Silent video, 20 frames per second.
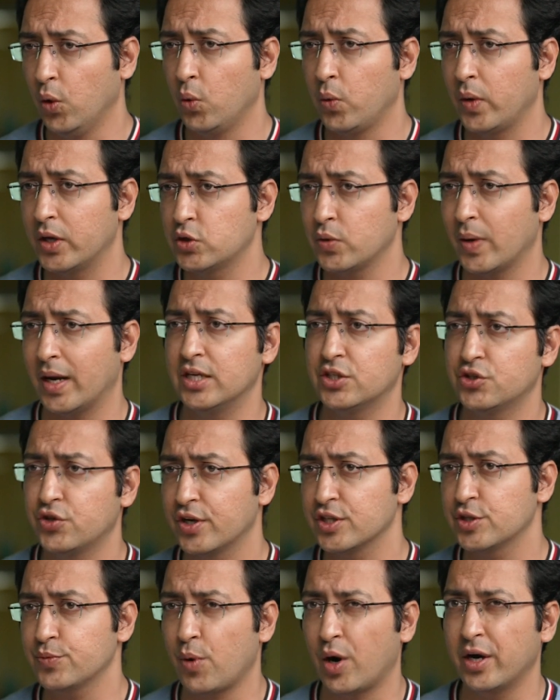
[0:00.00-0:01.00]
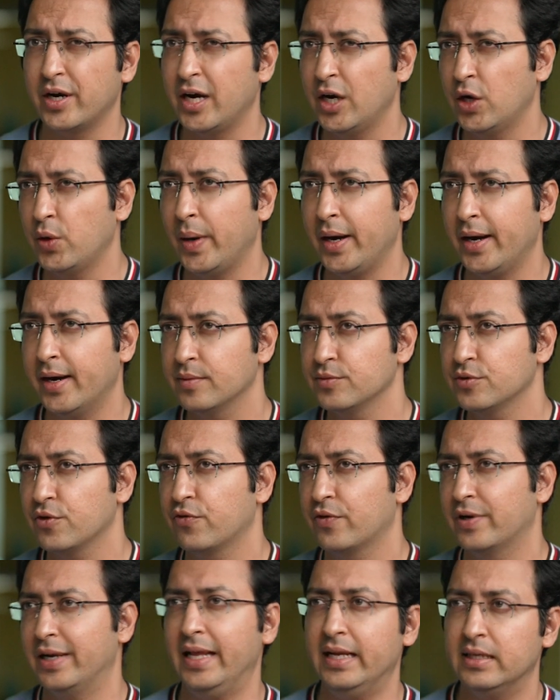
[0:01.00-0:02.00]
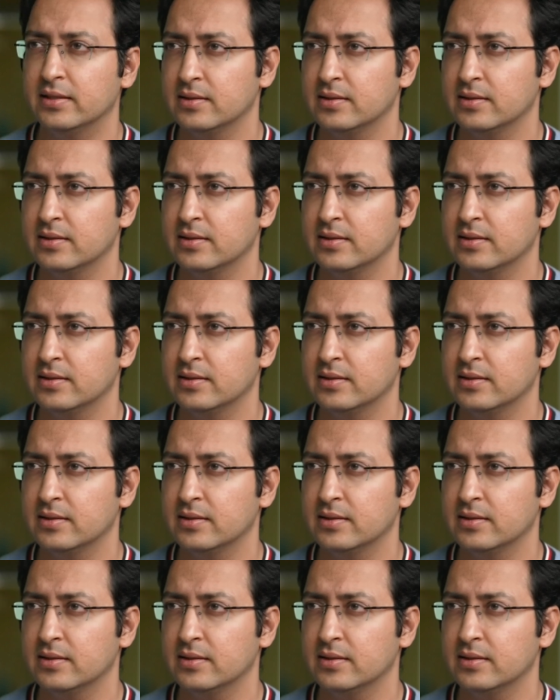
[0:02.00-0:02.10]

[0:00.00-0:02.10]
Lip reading: Which one is she responding to in terms of clicks?